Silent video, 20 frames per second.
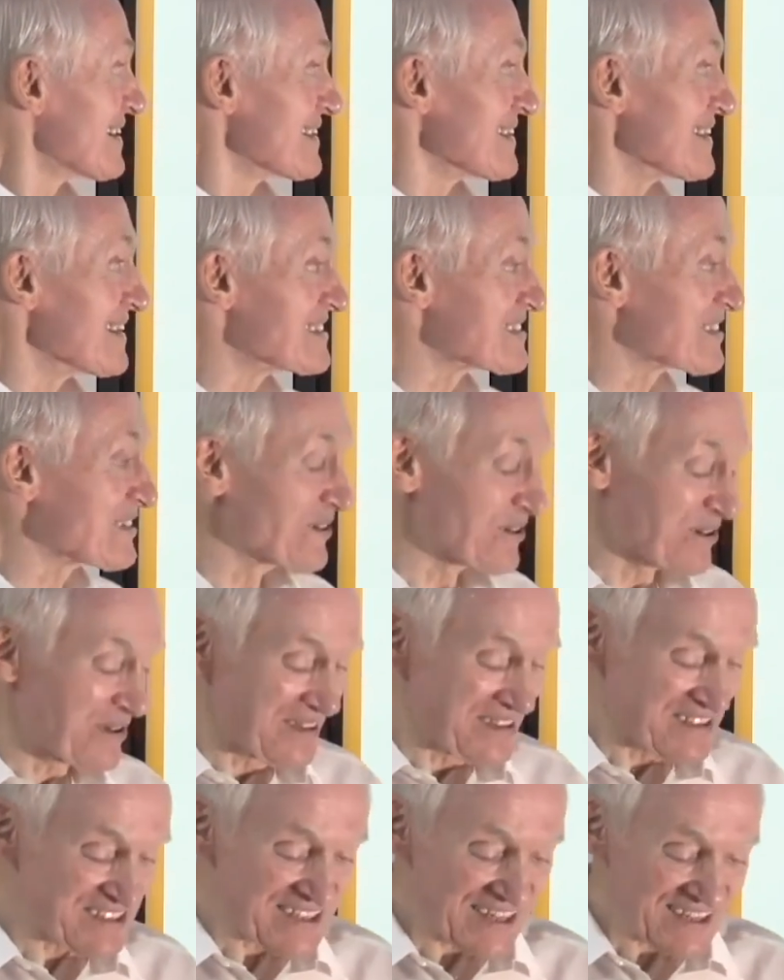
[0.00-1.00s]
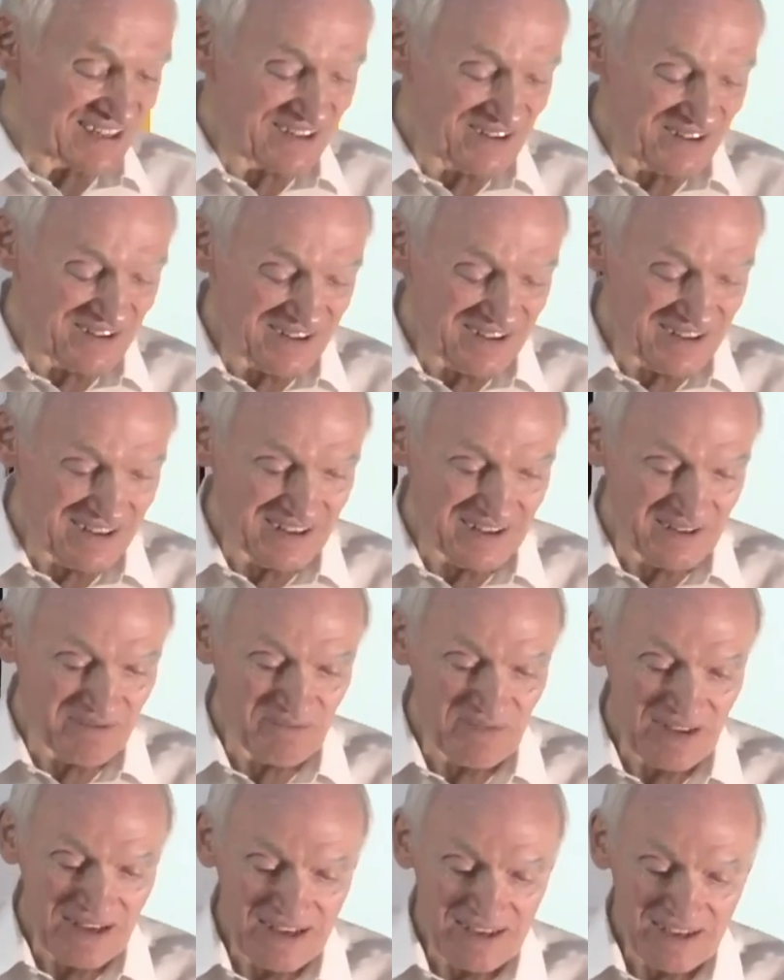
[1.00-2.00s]
Let's go to the second uh,
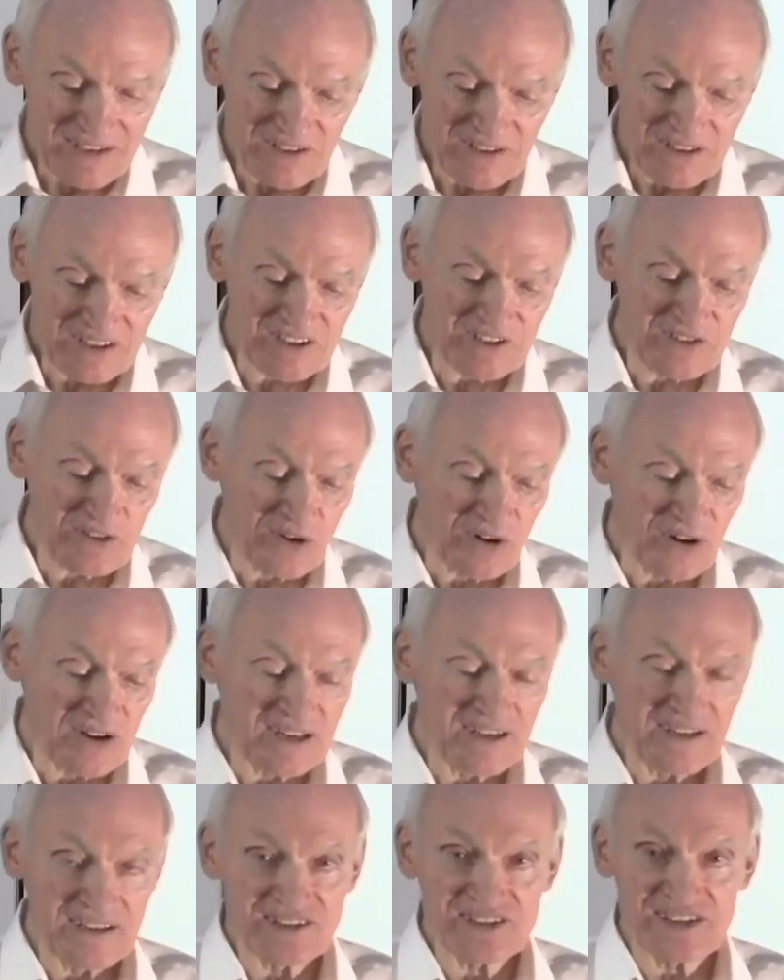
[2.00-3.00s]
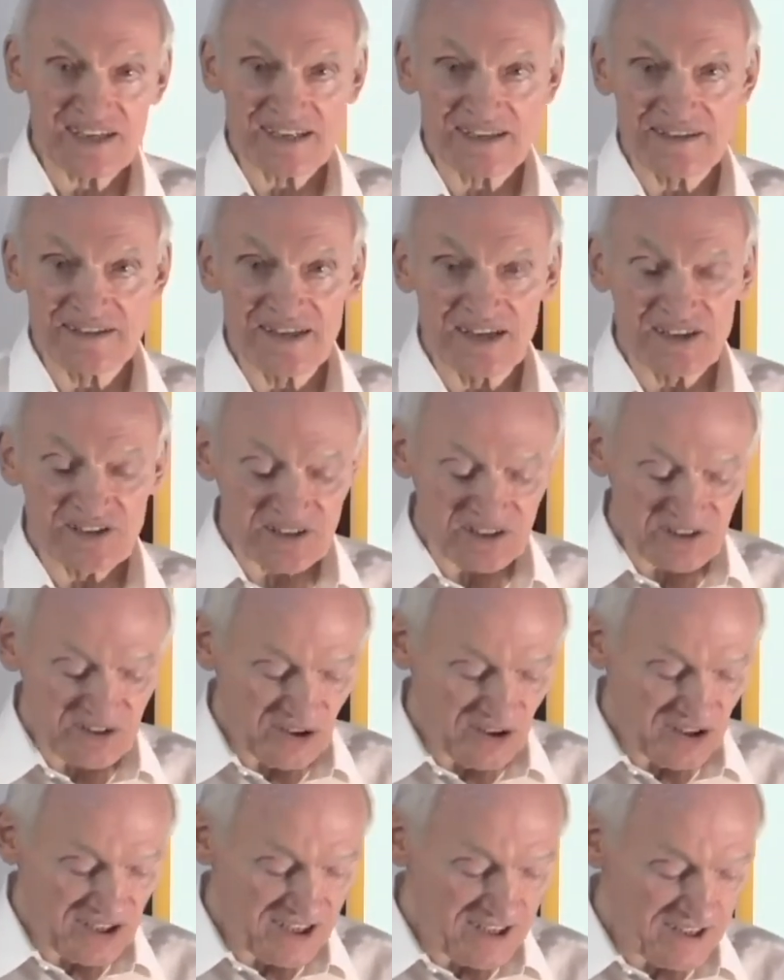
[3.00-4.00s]
story, the second tenth
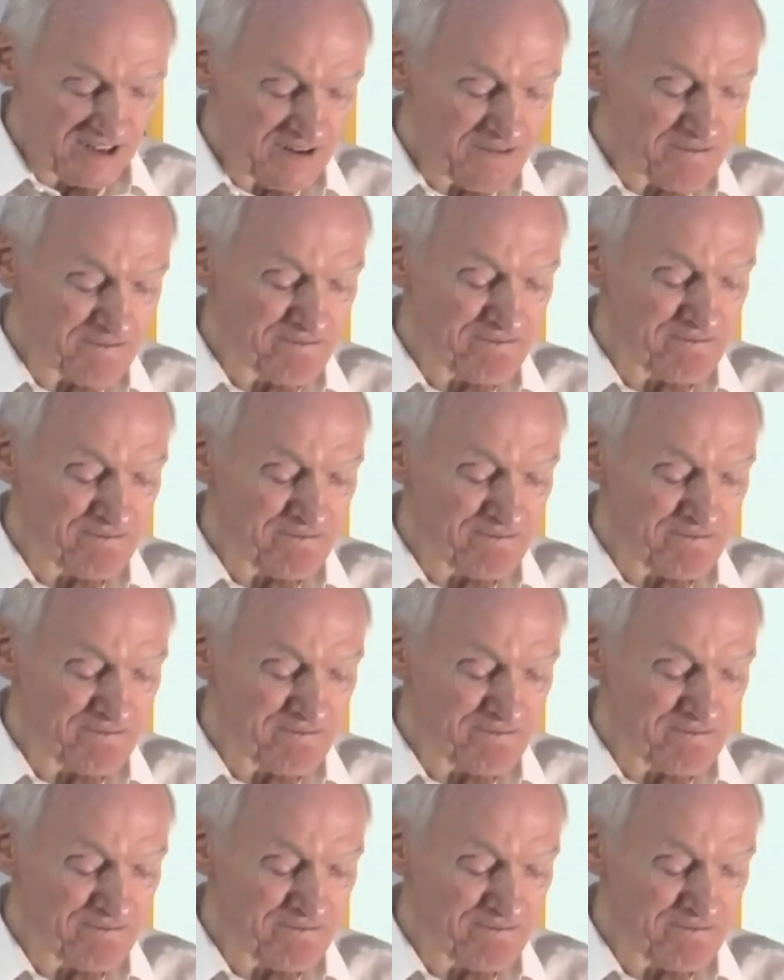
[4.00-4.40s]
story here.